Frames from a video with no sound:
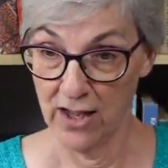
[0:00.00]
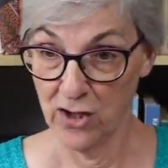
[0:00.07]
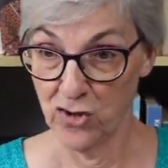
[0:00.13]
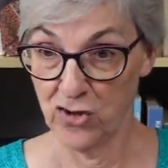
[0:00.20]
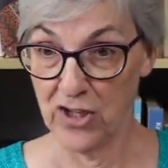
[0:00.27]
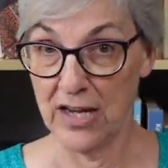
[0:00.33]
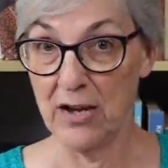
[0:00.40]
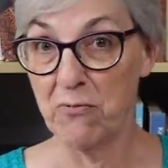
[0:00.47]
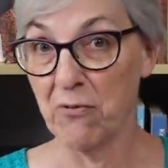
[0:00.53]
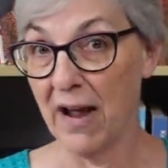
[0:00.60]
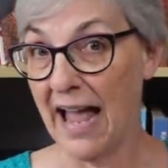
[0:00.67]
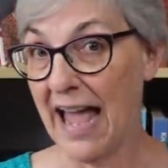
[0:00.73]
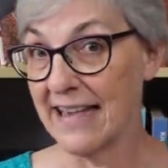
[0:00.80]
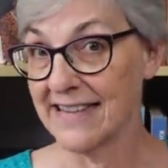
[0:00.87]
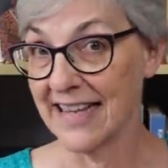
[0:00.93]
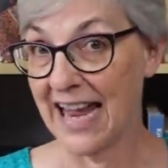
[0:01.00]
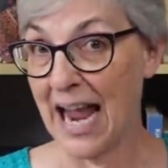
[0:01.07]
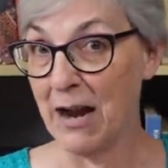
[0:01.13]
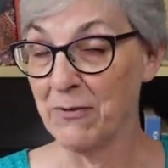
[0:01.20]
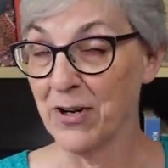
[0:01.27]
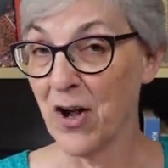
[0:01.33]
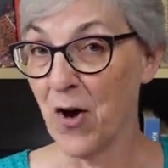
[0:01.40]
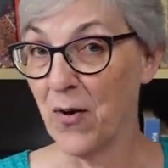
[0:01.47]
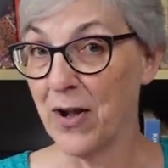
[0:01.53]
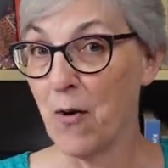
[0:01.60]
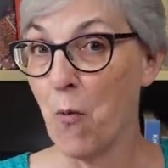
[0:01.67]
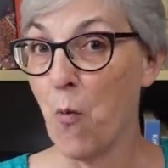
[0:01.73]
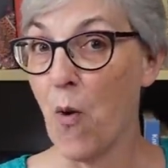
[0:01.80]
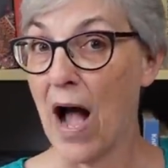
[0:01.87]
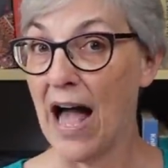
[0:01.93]
she has a camera
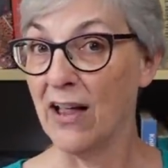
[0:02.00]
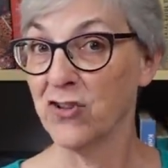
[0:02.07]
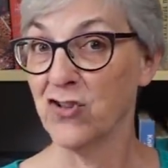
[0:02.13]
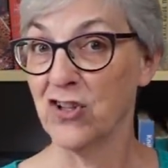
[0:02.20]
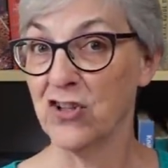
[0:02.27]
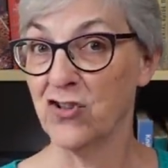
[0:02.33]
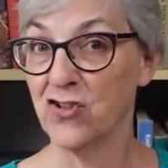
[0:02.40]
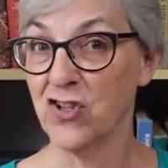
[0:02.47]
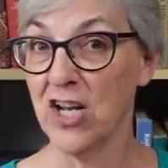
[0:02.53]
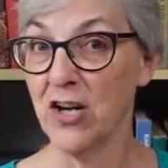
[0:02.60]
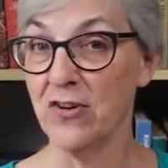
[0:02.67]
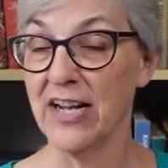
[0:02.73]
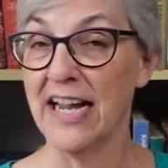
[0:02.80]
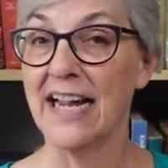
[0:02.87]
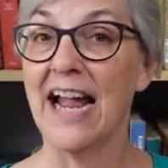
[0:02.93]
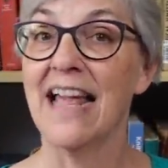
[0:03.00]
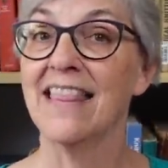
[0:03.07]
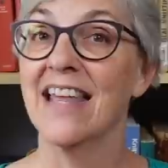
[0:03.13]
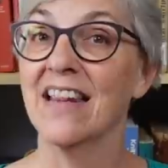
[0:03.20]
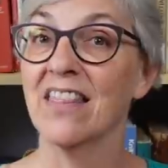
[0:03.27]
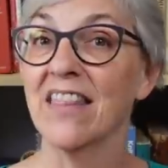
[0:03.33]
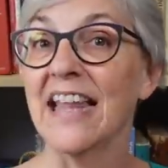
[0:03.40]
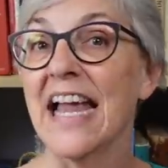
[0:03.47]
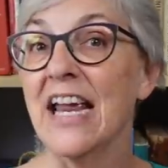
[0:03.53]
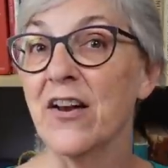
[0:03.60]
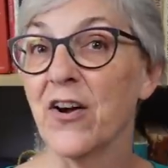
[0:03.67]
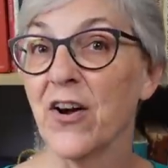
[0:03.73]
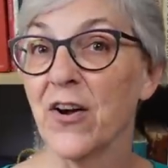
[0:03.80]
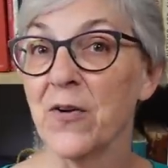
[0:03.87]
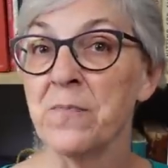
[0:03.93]
going while she's shearing and then
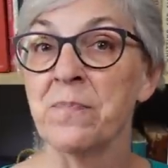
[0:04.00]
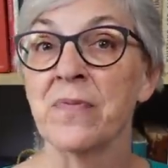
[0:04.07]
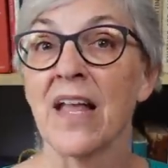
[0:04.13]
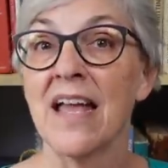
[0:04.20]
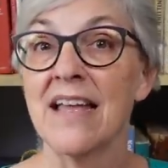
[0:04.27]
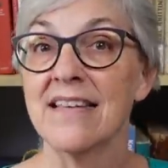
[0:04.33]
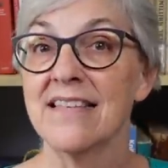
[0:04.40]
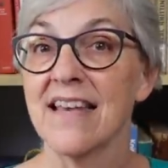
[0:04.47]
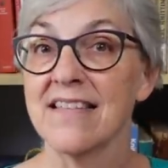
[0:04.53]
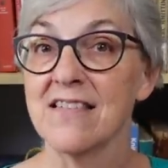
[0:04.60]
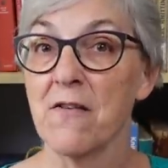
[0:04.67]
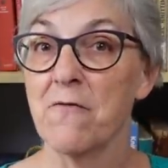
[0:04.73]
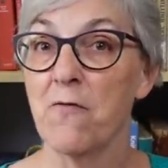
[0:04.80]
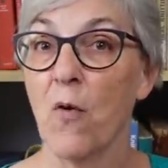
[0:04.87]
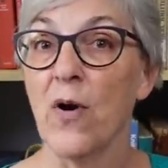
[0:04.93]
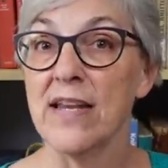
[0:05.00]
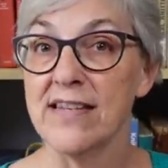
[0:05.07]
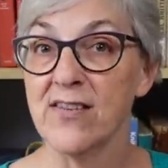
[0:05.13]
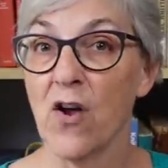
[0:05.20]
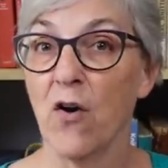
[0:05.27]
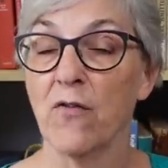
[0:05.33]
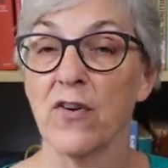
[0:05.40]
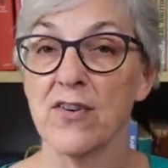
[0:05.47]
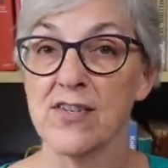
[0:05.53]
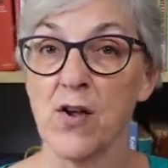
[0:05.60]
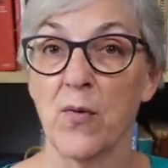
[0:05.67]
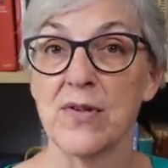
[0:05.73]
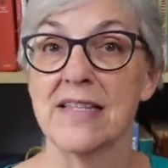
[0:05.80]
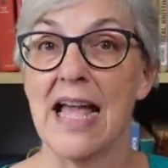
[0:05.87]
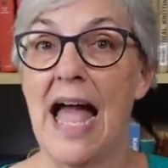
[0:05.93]
later does a voiceover.
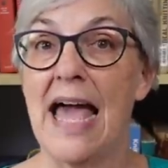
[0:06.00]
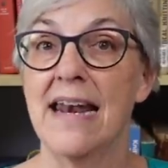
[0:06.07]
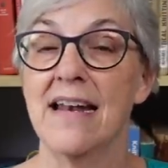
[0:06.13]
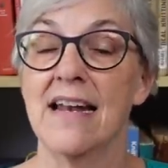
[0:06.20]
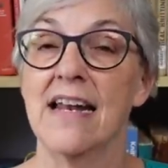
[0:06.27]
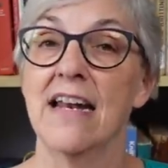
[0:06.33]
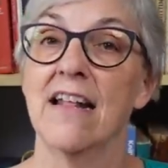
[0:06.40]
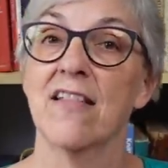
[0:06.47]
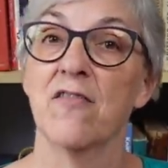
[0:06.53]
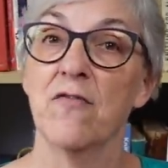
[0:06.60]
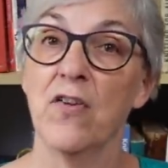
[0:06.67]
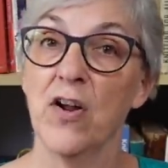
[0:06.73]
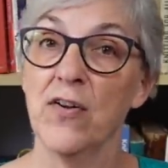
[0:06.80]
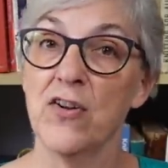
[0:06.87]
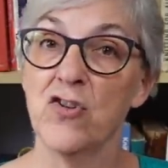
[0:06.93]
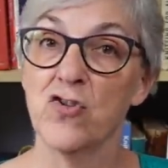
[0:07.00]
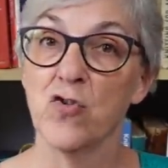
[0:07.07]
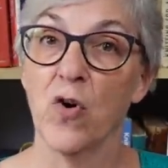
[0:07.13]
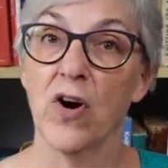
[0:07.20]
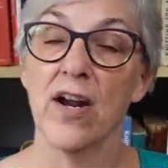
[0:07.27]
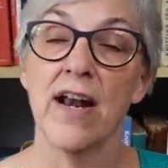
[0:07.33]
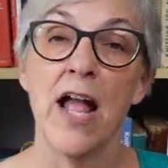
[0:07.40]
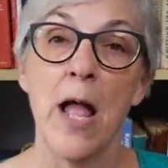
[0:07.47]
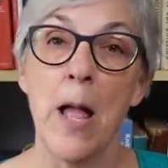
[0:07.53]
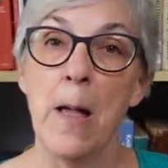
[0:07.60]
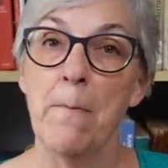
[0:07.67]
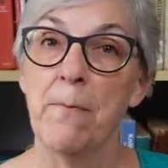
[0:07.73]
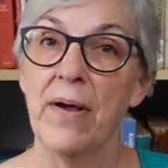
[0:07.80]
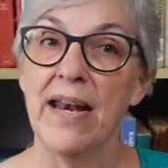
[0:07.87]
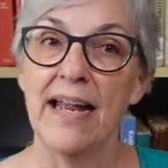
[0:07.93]
So it's edited and it's very short,
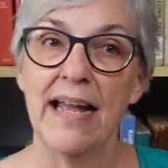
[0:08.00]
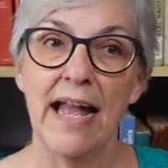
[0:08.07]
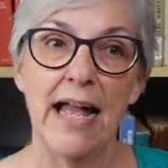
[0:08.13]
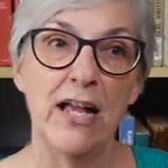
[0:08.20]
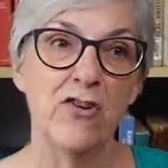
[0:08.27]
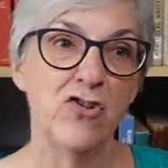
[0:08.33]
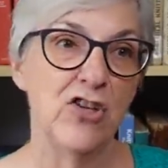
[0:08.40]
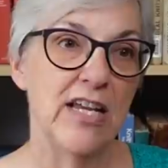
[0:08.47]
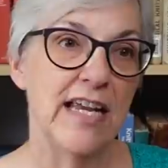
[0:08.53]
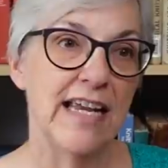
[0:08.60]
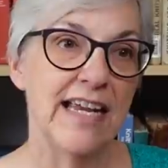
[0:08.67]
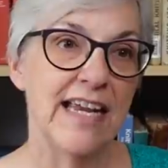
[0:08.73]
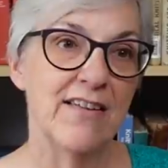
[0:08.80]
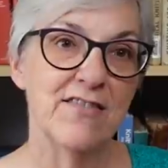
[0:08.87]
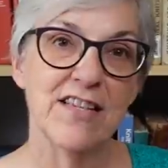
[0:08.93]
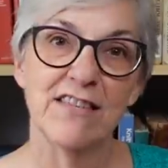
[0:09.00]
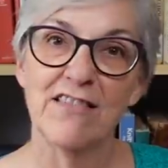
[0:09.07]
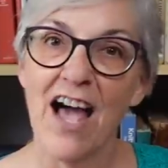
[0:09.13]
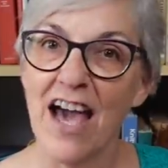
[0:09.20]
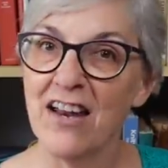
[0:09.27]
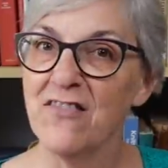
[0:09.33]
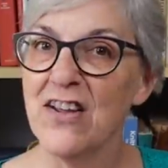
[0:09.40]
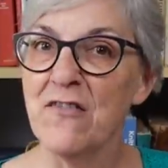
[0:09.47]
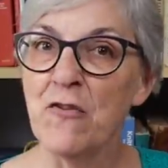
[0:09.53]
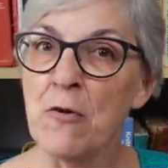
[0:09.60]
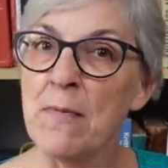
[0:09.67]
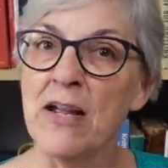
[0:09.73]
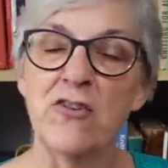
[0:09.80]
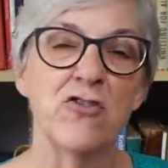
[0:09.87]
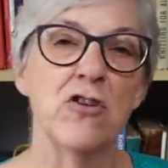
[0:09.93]
but she gives a lot of
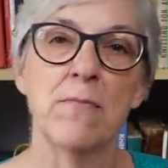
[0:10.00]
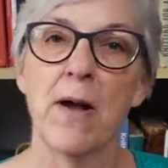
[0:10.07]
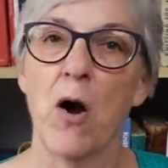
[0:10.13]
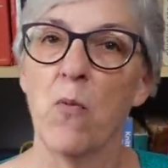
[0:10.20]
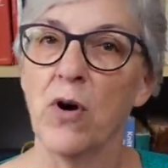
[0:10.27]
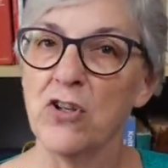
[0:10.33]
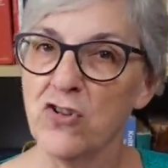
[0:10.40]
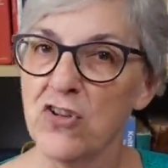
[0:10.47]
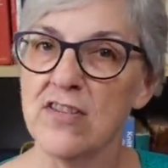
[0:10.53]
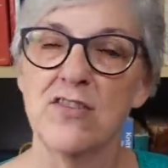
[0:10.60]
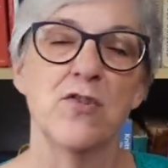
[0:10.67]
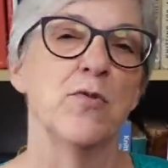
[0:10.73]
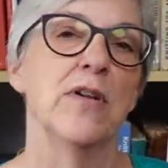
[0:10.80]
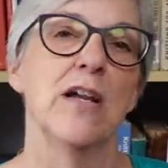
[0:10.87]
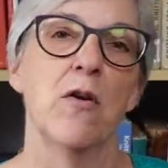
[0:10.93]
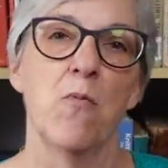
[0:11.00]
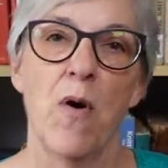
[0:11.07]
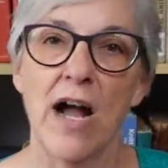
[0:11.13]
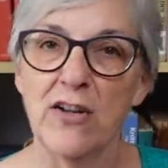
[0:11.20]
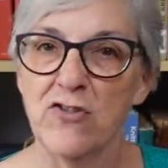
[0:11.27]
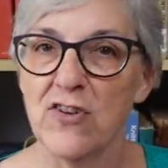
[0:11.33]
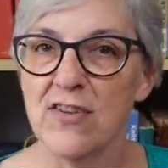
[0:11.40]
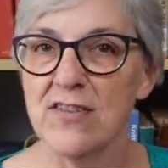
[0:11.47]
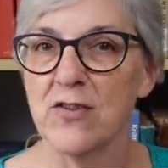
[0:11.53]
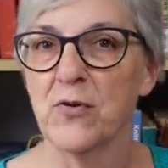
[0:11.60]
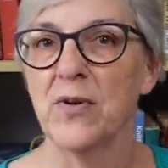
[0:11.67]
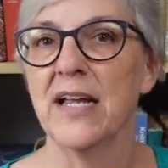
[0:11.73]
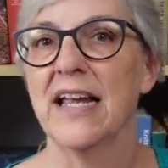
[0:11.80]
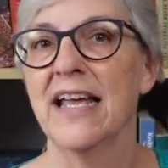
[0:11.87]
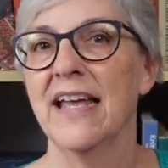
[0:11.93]
information about what she's doing and why she's
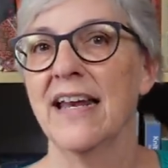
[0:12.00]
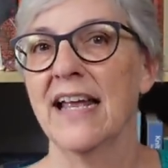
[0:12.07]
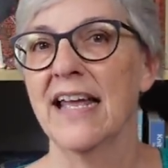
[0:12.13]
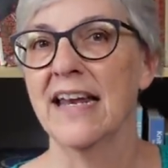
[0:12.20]
doing it